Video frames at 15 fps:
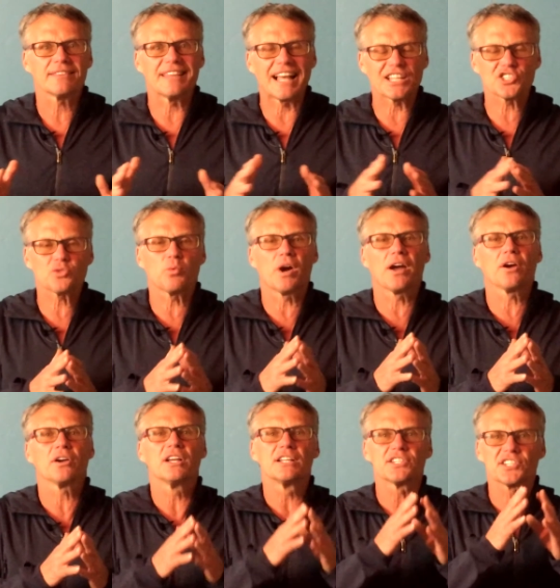That's
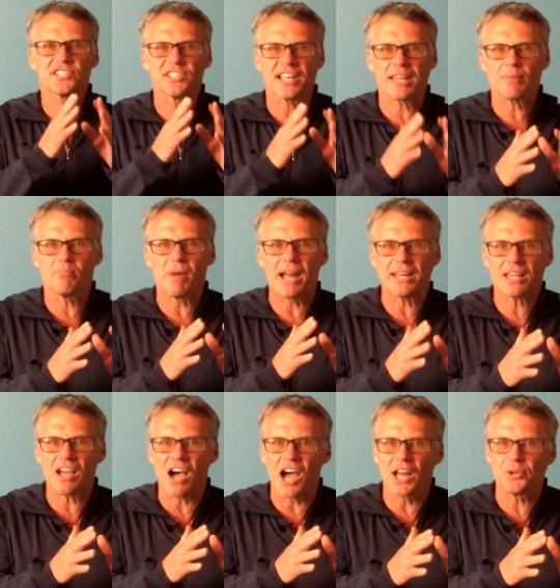where sick
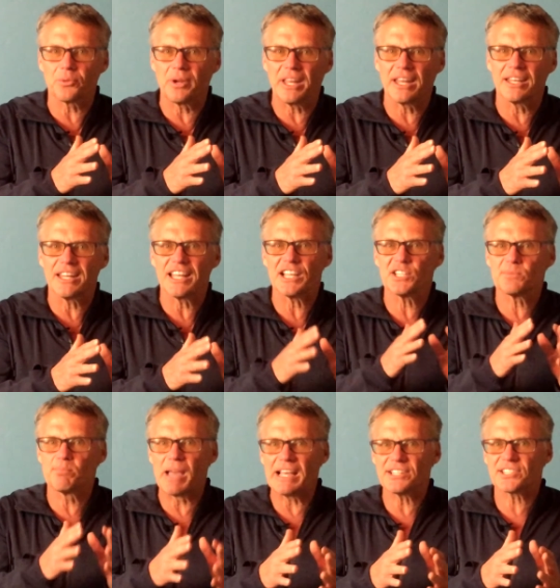mitochondrion is
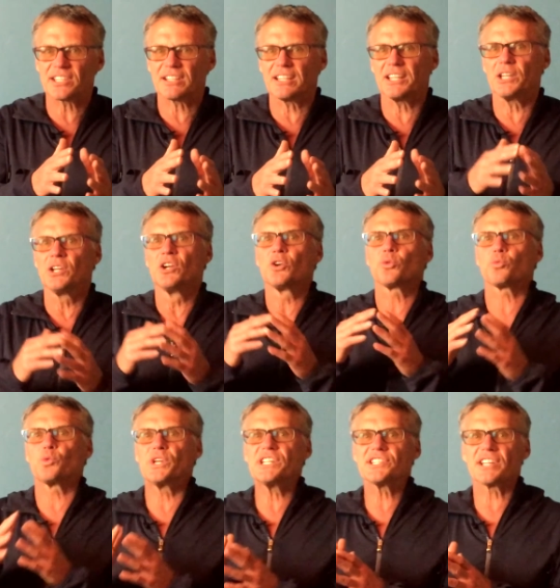basically
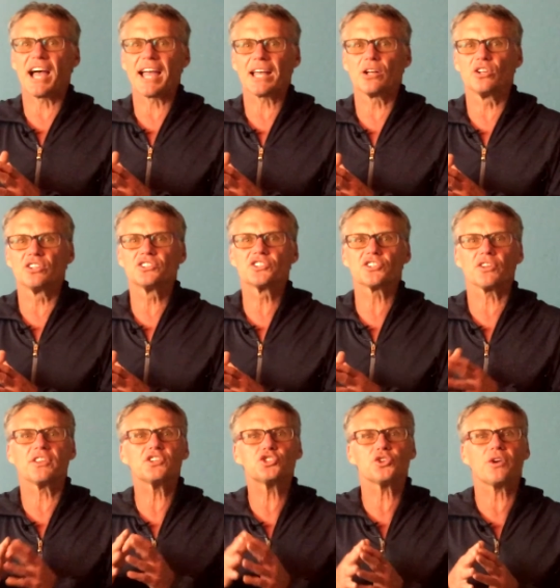recycled so
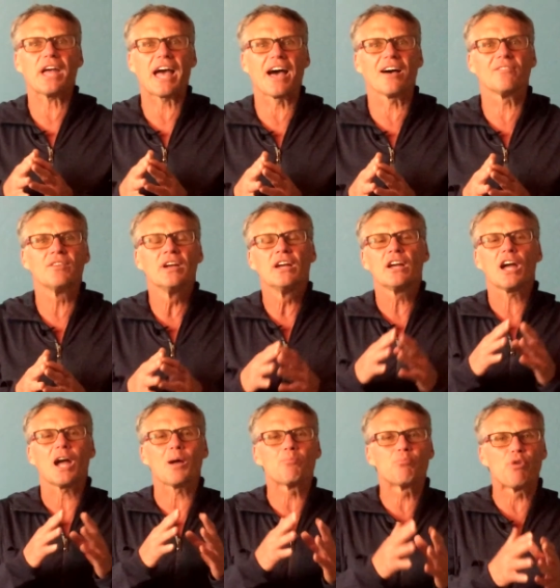that you have
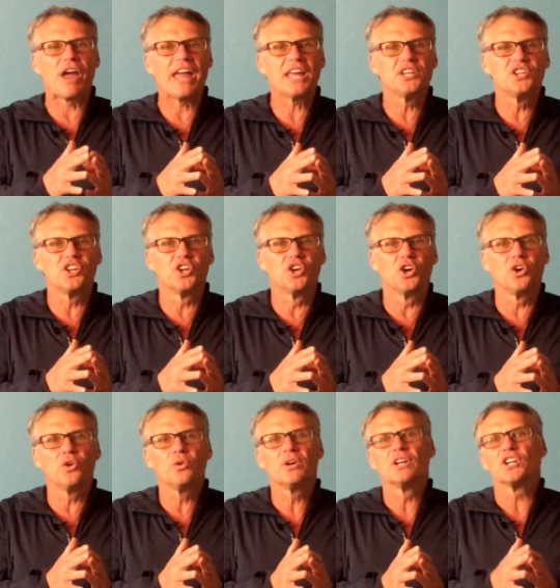a brand
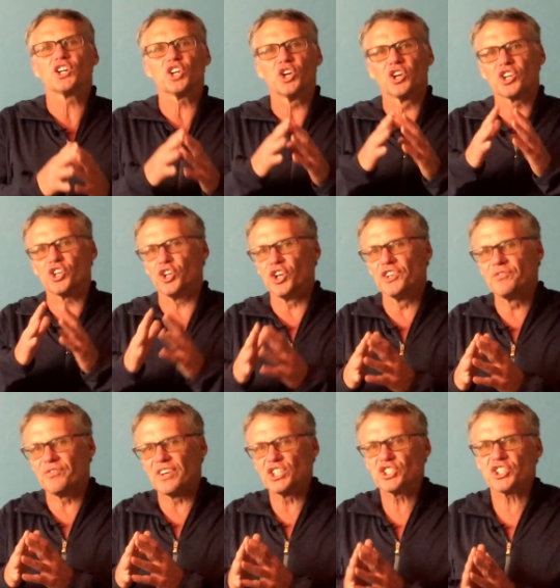new, good
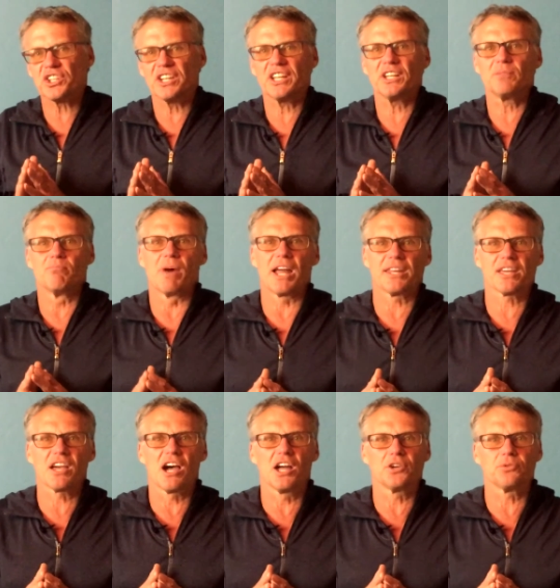functioning
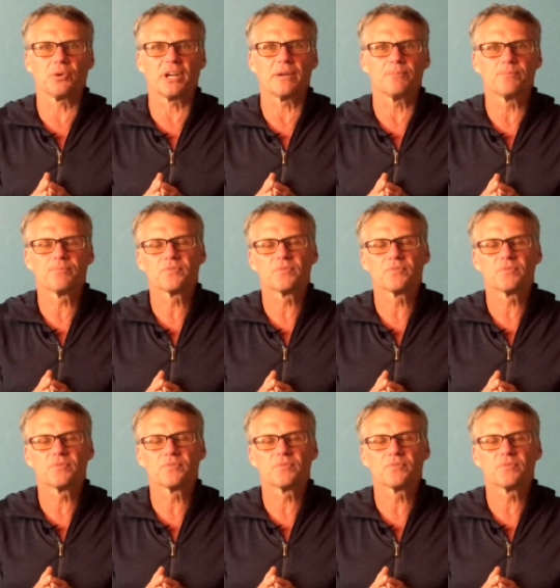mitochondria.